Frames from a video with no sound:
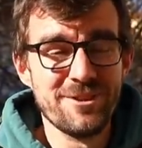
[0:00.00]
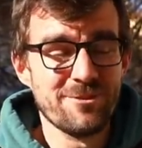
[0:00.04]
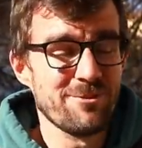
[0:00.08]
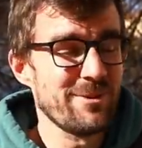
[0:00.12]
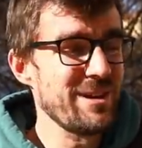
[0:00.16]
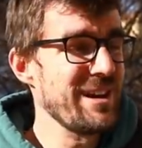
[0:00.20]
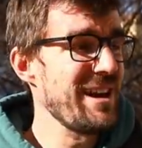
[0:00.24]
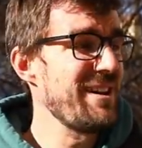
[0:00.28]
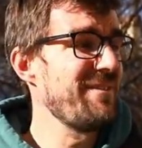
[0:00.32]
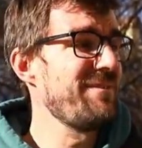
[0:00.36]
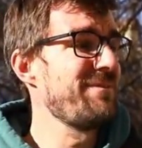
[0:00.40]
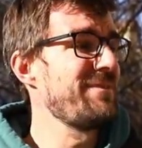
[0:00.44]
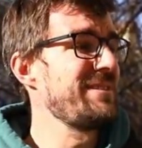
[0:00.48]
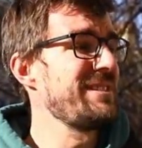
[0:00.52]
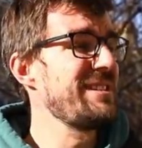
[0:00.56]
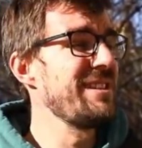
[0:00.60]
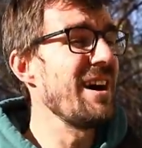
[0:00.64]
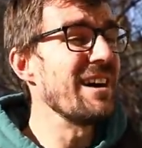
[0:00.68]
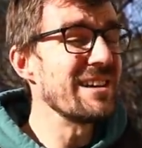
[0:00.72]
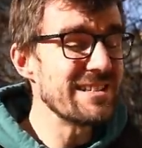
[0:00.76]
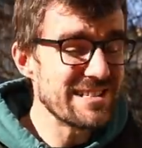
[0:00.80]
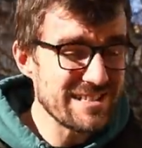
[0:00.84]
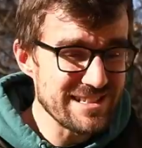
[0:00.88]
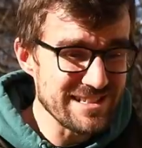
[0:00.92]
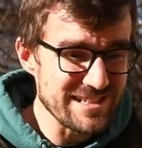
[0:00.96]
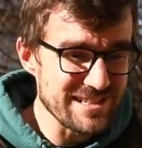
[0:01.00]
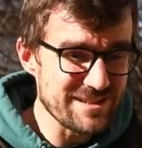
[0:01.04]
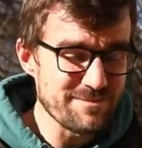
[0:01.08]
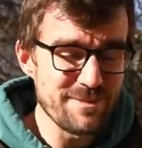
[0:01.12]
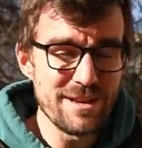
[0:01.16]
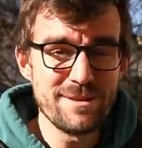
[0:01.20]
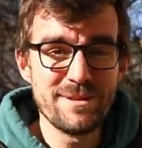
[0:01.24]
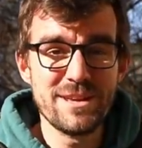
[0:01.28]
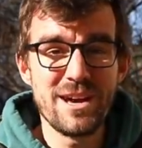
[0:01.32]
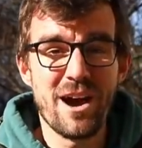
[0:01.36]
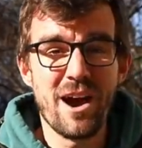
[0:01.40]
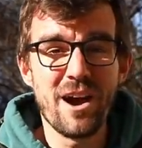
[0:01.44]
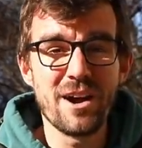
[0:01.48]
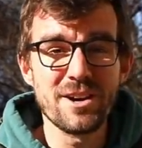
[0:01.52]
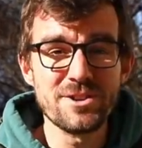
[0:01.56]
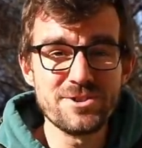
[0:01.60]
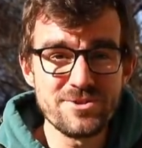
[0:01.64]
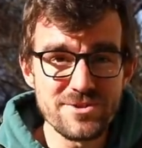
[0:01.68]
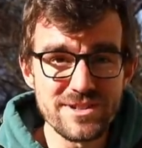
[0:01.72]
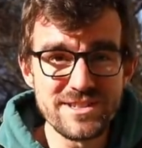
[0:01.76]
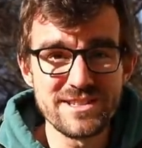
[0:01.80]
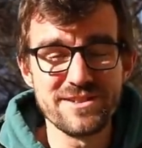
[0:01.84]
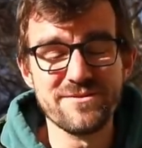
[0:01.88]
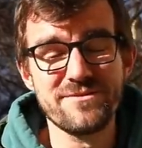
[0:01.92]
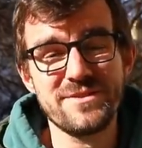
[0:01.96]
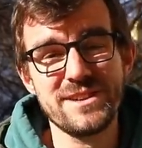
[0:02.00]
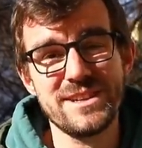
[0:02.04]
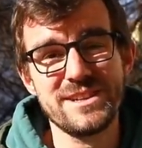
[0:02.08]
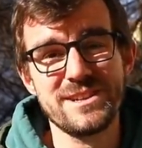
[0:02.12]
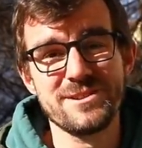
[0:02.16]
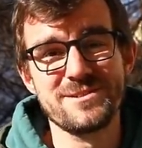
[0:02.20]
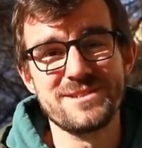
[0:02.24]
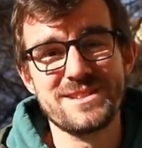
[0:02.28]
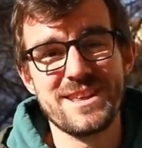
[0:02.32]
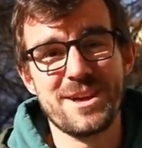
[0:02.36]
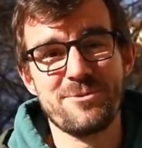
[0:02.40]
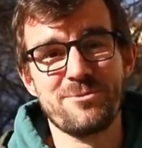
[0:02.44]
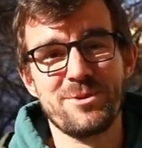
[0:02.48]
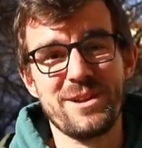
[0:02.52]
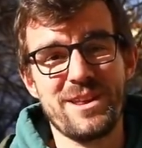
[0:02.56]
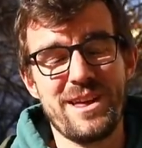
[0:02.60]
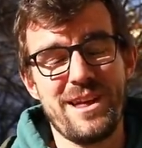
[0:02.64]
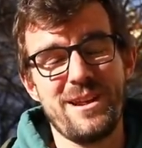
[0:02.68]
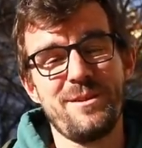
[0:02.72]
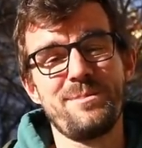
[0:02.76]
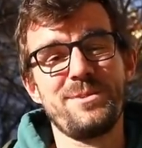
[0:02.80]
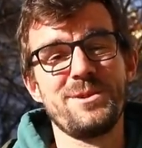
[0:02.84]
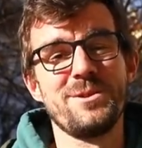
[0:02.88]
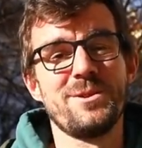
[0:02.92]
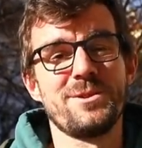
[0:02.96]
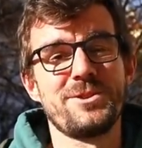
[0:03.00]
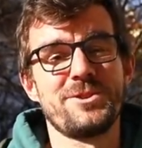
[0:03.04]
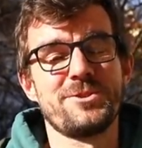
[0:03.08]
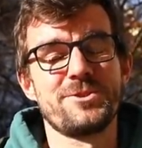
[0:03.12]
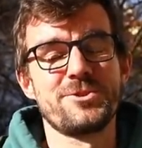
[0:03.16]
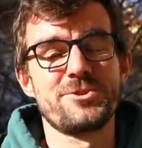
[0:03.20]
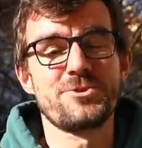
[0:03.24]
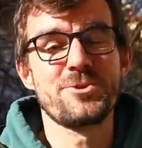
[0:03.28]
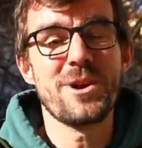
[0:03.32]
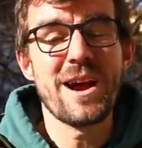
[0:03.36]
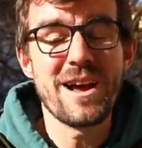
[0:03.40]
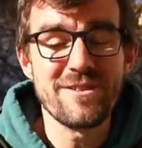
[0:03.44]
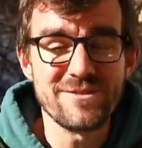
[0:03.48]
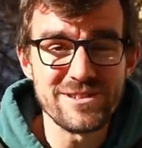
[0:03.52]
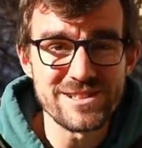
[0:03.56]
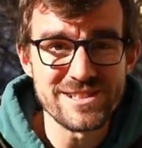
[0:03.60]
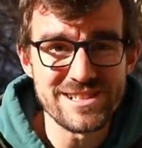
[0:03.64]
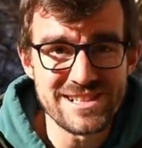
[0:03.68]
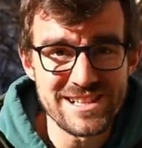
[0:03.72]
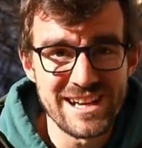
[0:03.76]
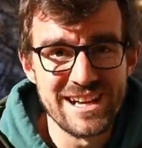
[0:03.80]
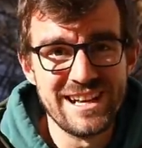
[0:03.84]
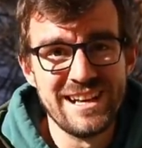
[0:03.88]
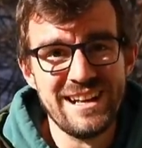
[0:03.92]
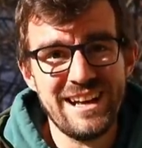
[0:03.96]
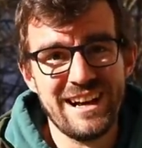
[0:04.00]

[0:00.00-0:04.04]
We have dozens, maybe hundreds of videos that will help you on your travels.